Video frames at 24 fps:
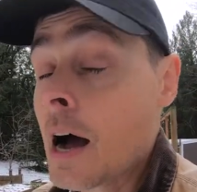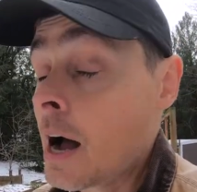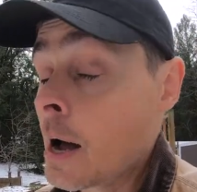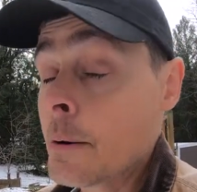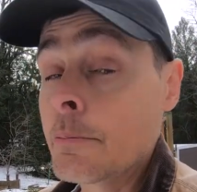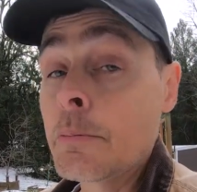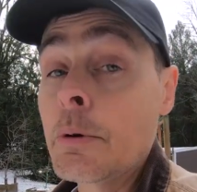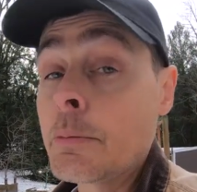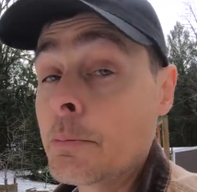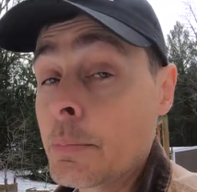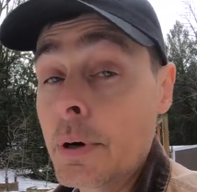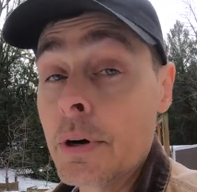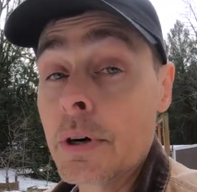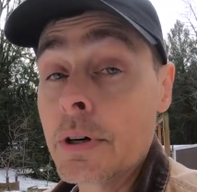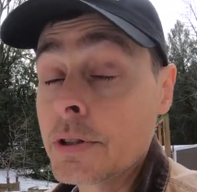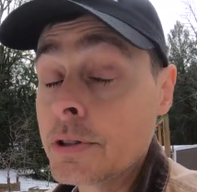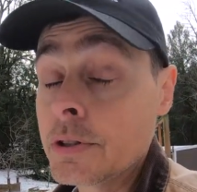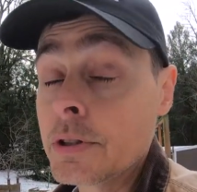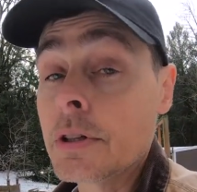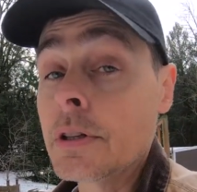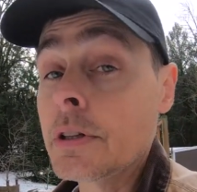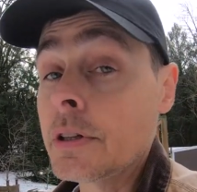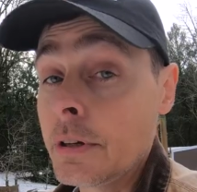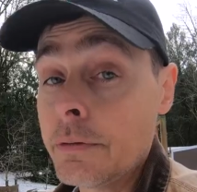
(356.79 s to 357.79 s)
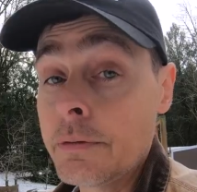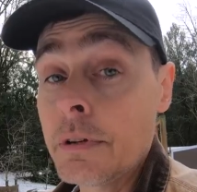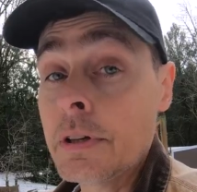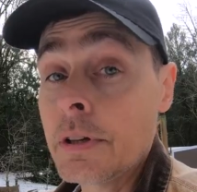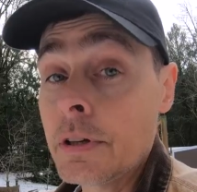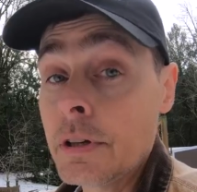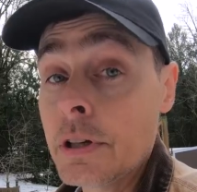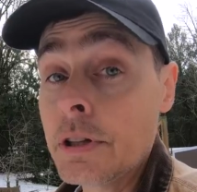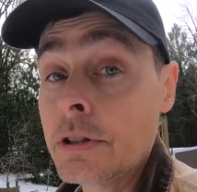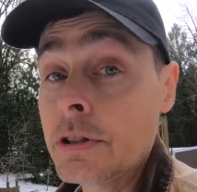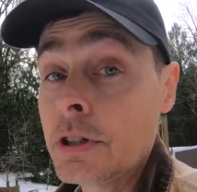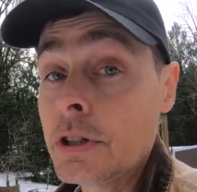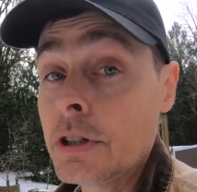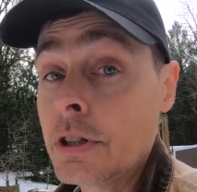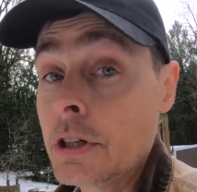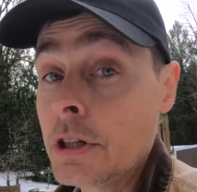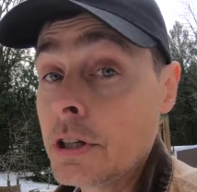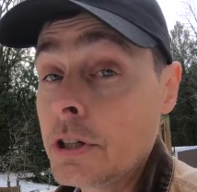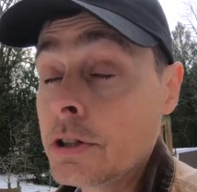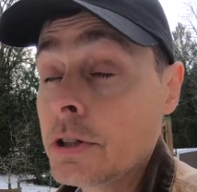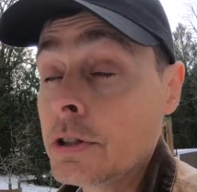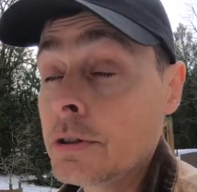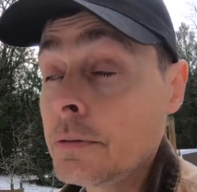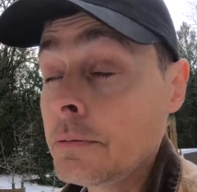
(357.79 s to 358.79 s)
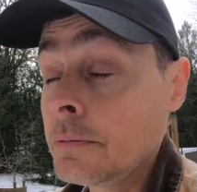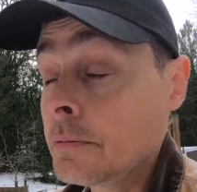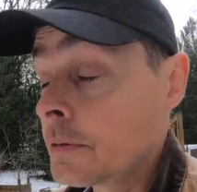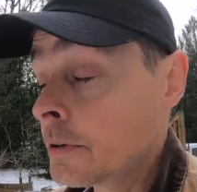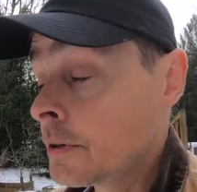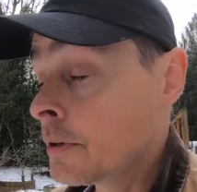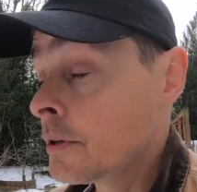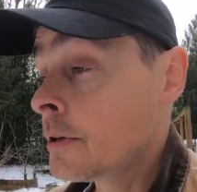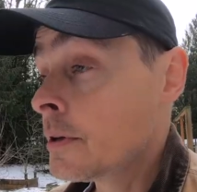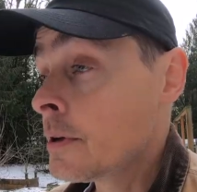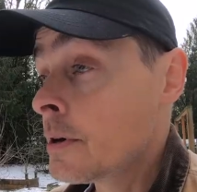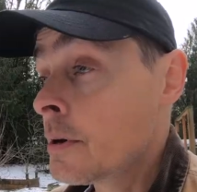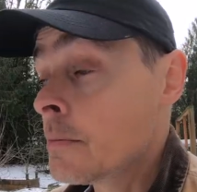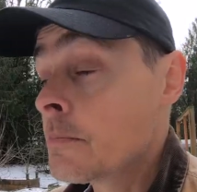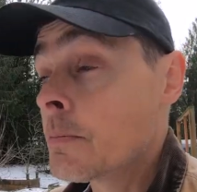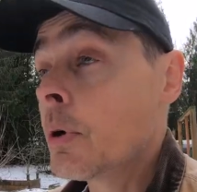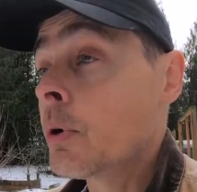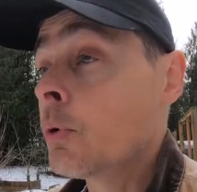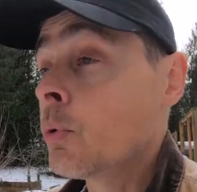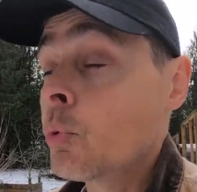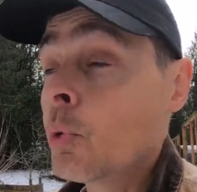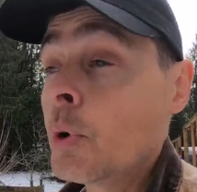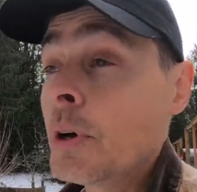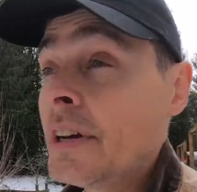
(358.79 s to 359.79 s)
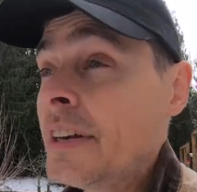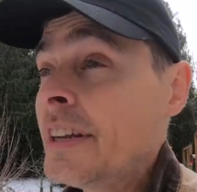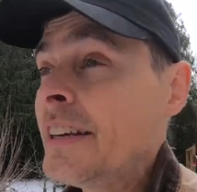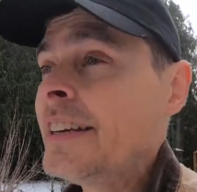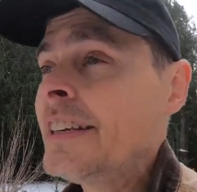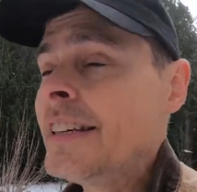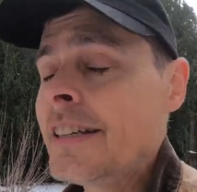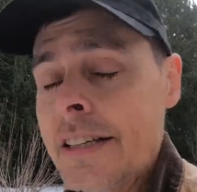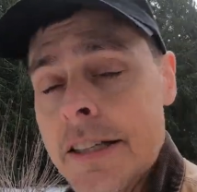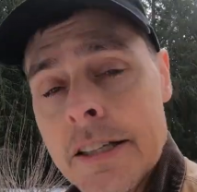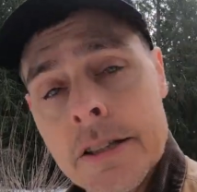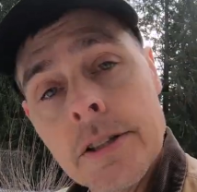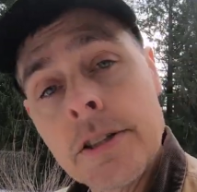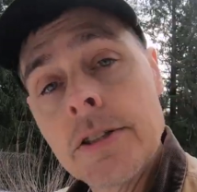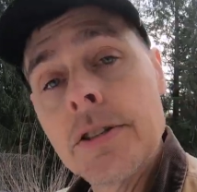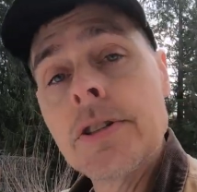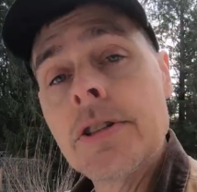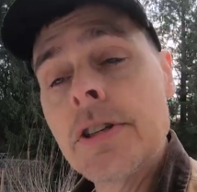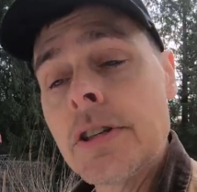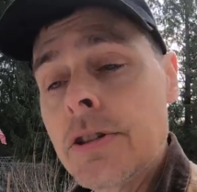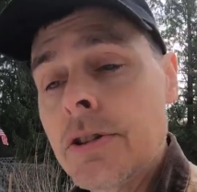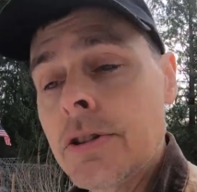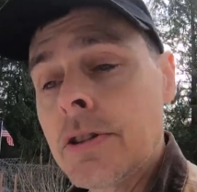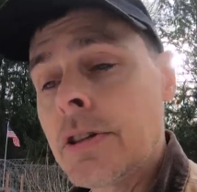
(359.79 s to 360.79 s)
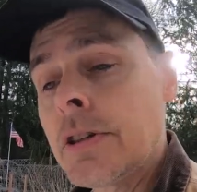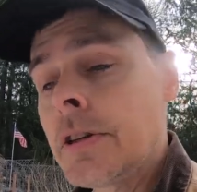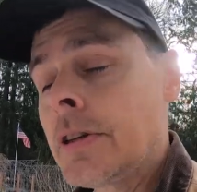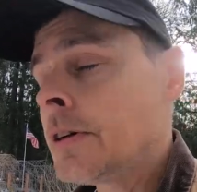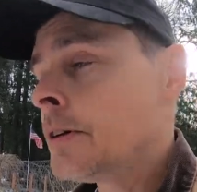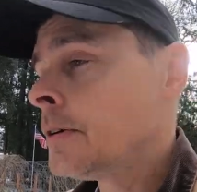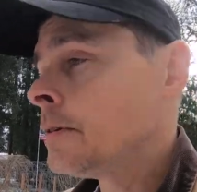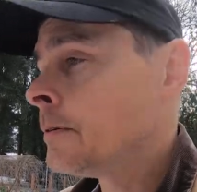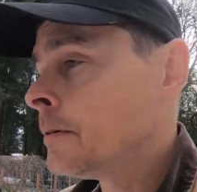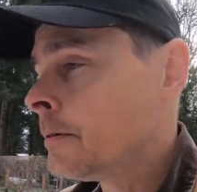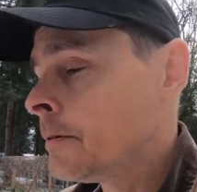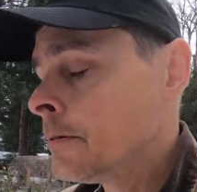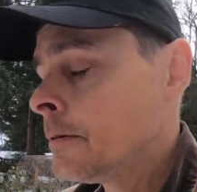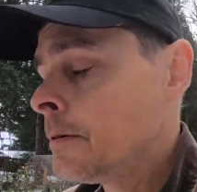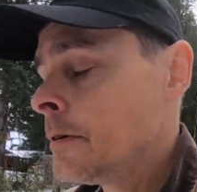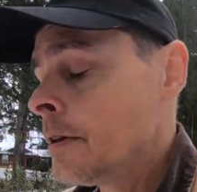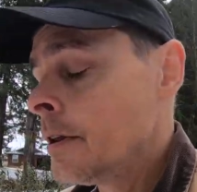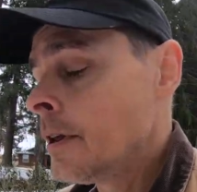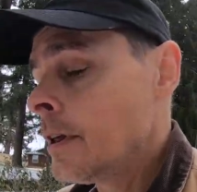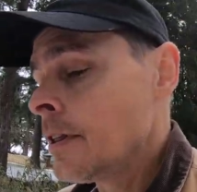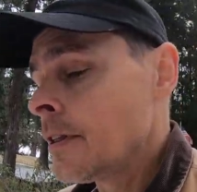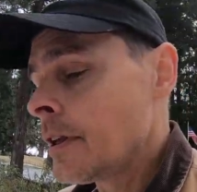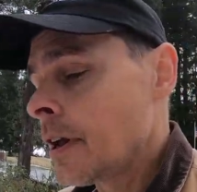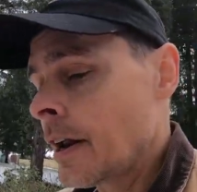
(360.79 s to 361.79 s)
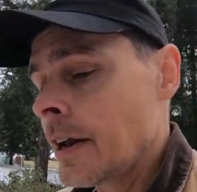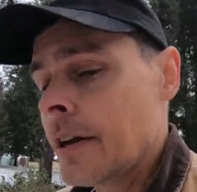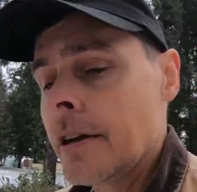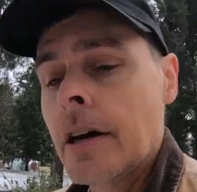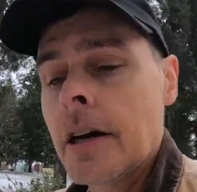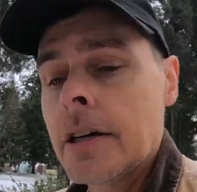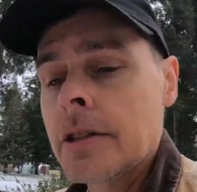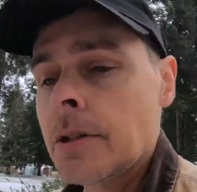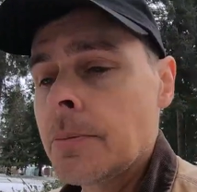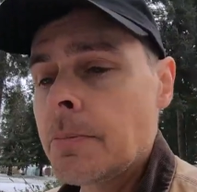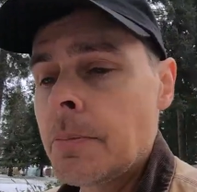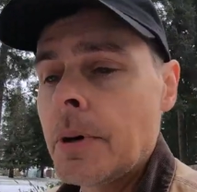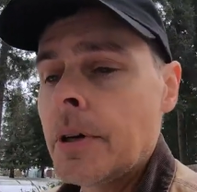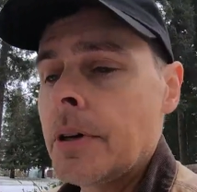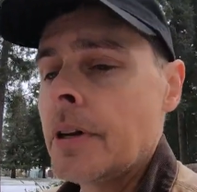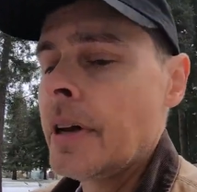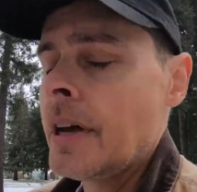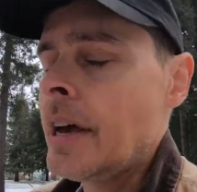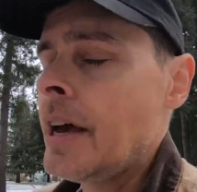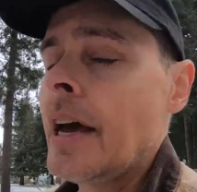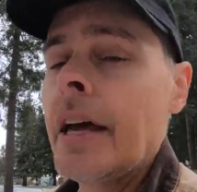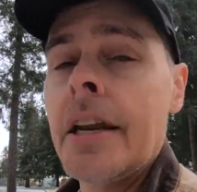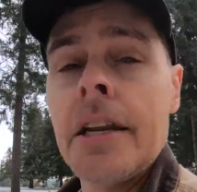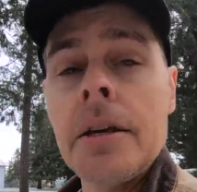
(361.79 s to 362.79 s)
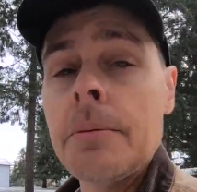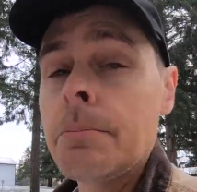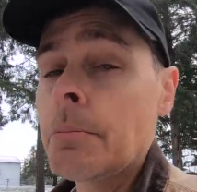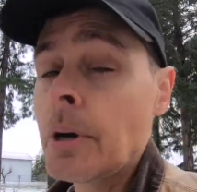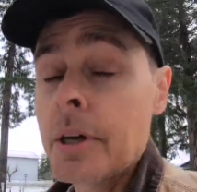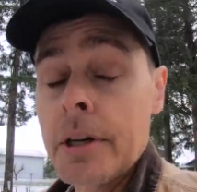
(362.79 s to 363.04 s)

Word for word: I'm embarrassed to leave it in this condition, but Wendy insisted that I not spend any